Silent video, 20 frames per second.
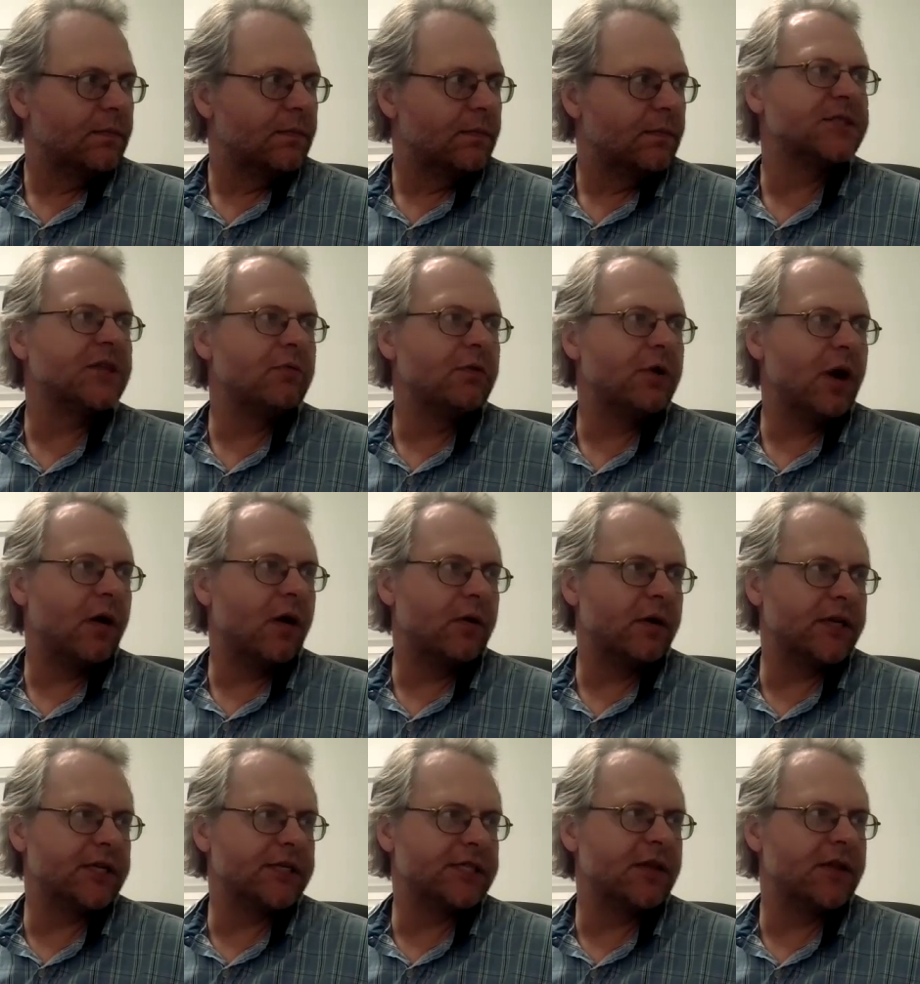I also
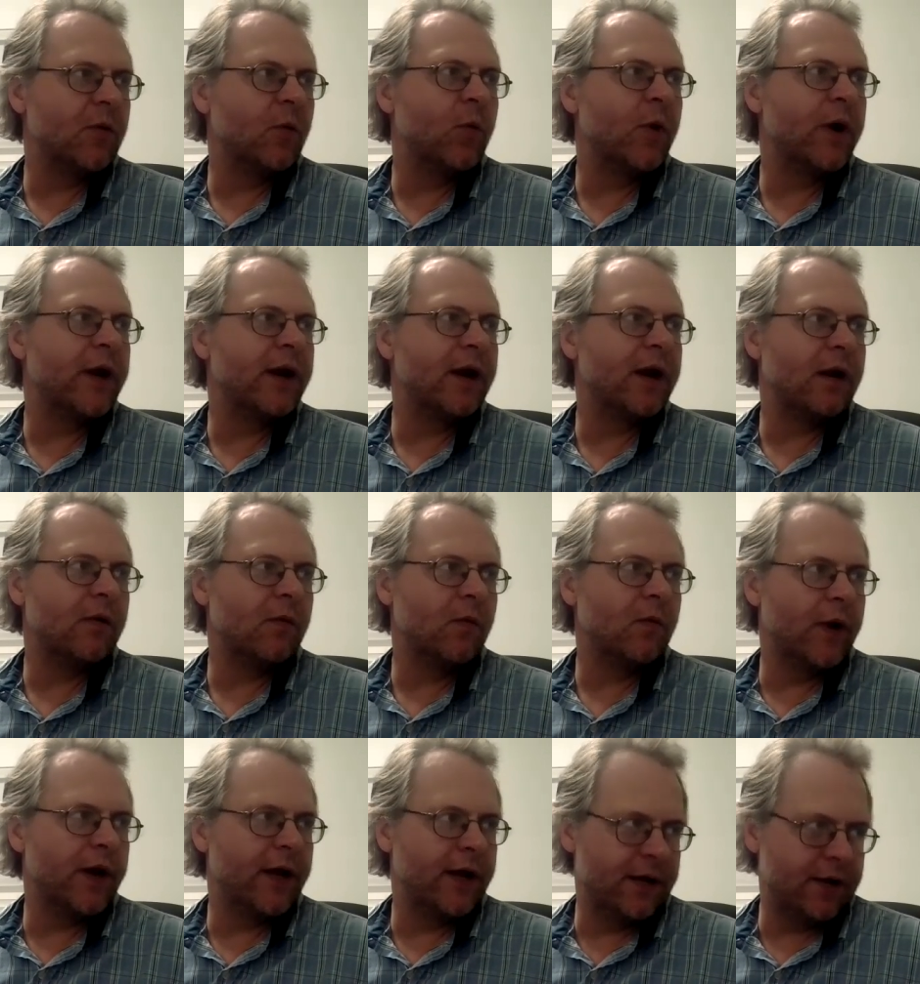noticed that
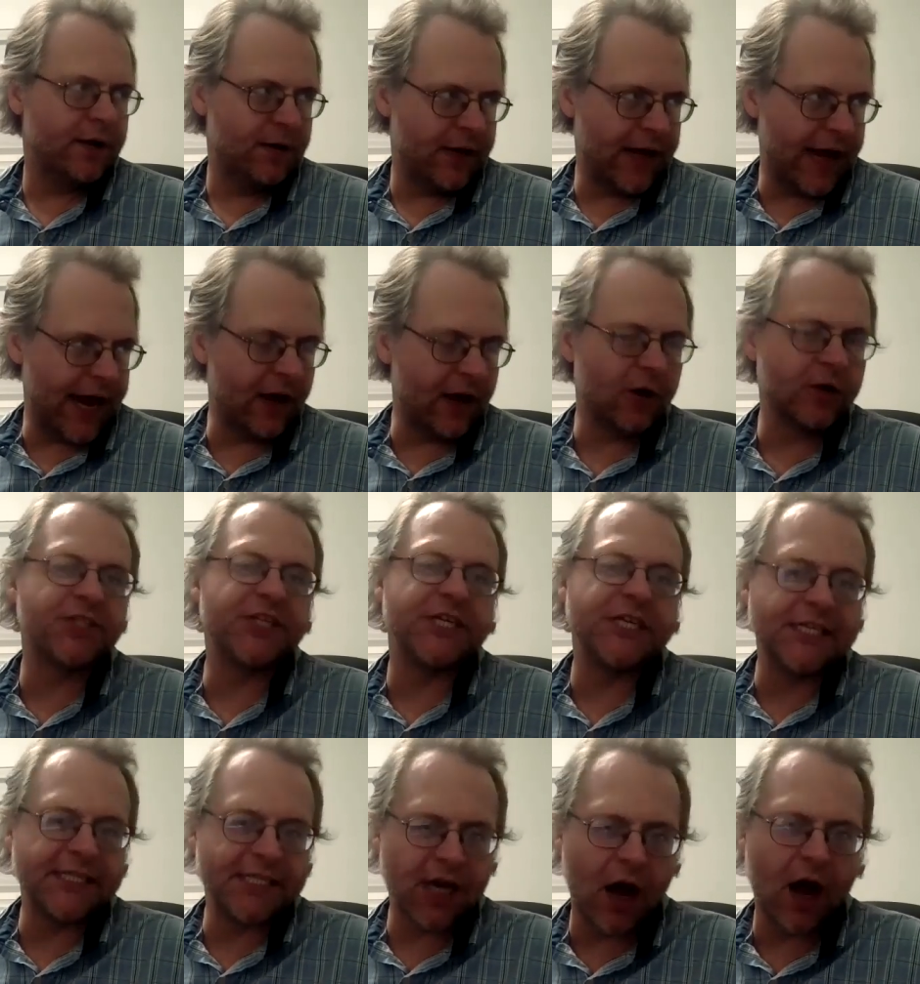when
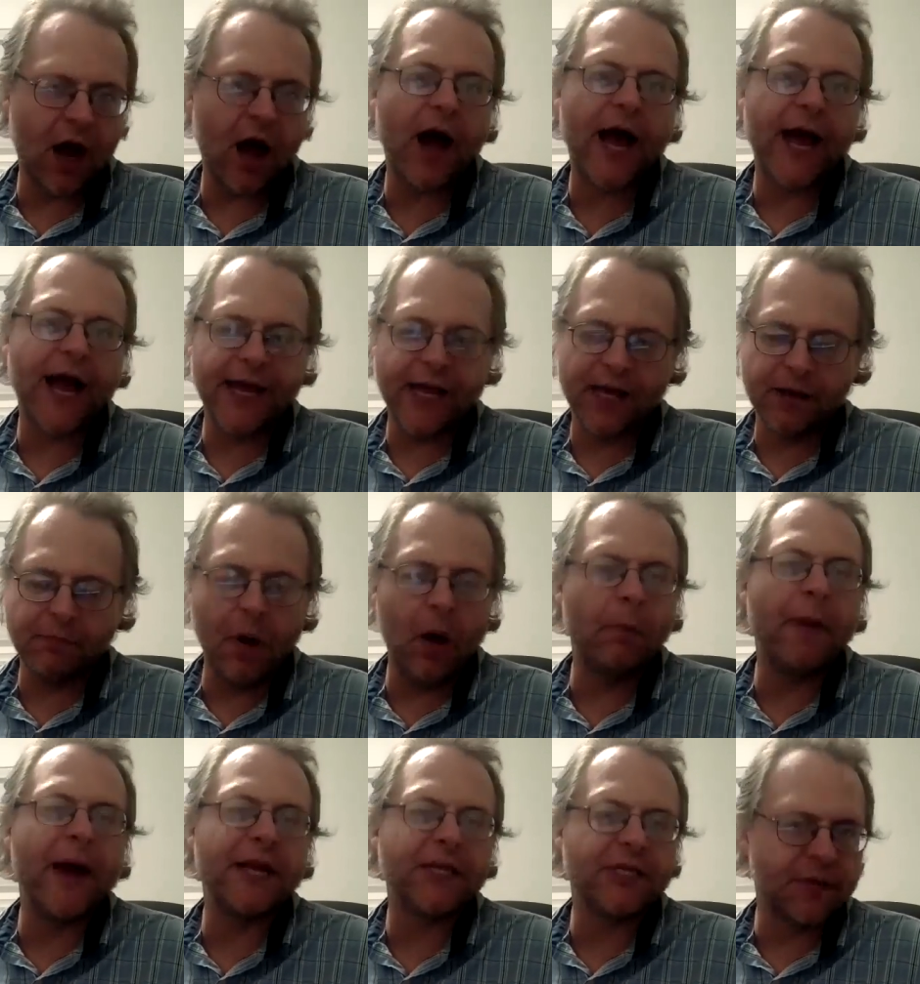energy is high and
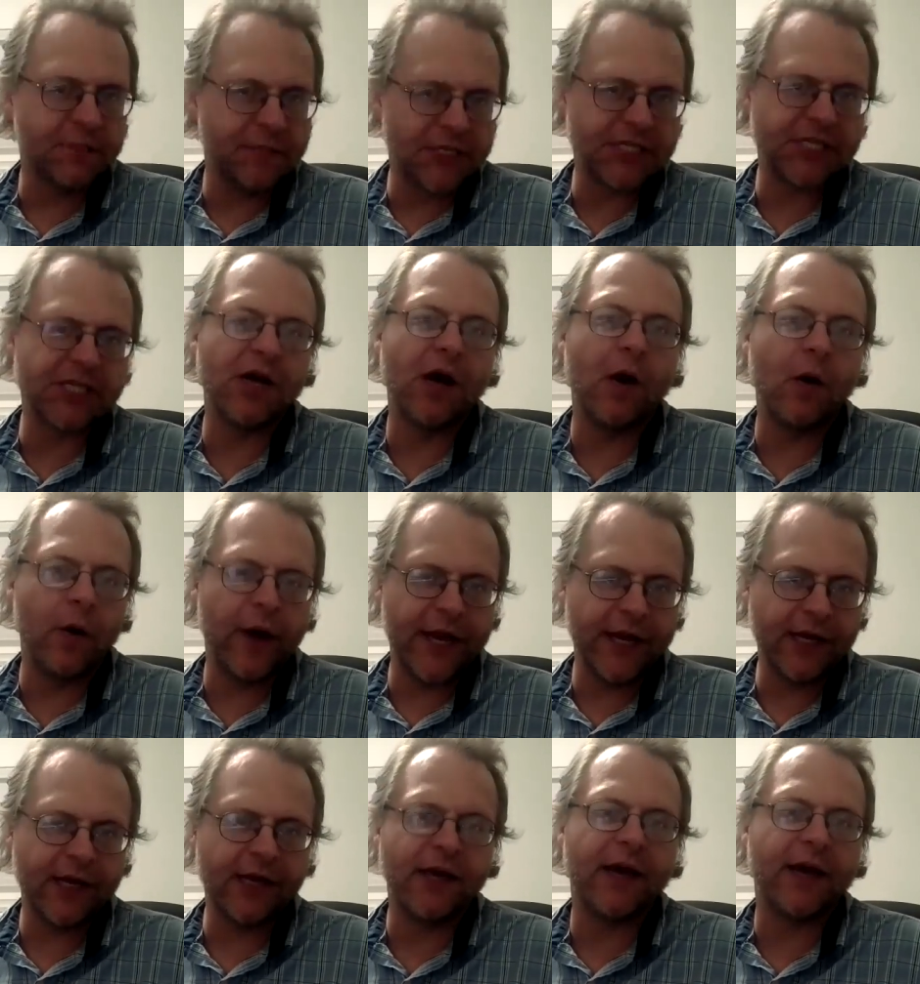momentum is
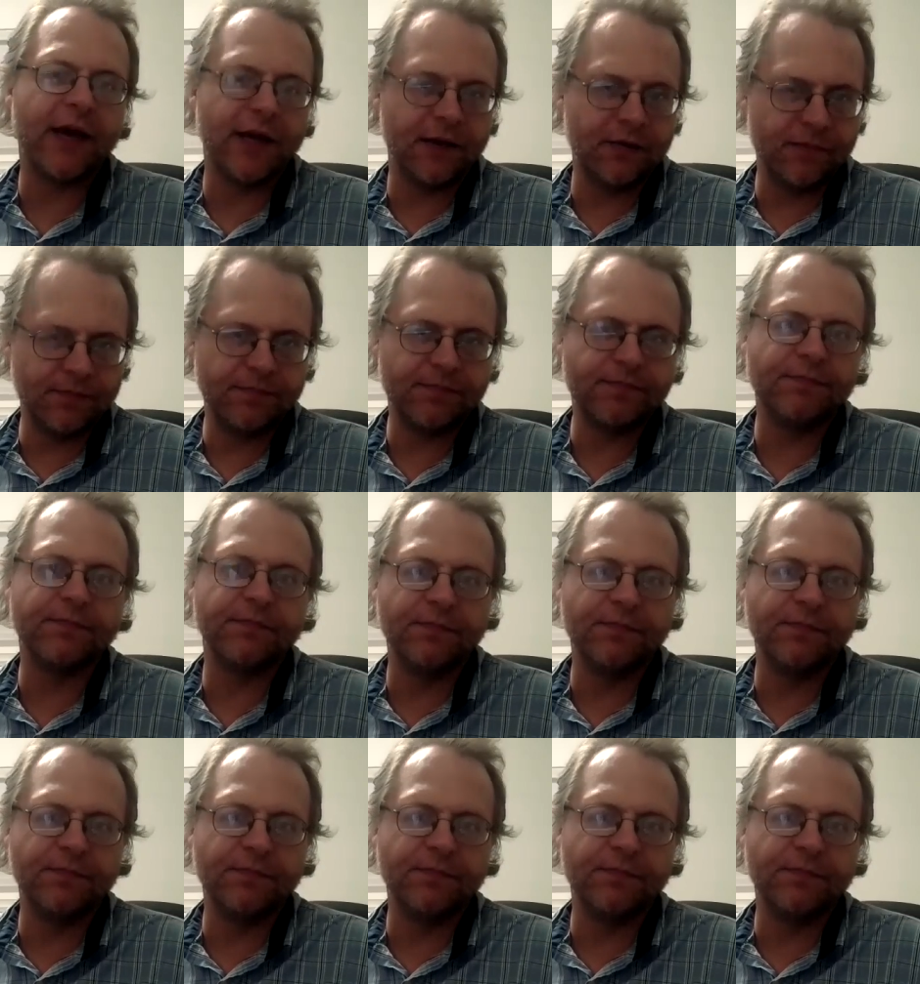going and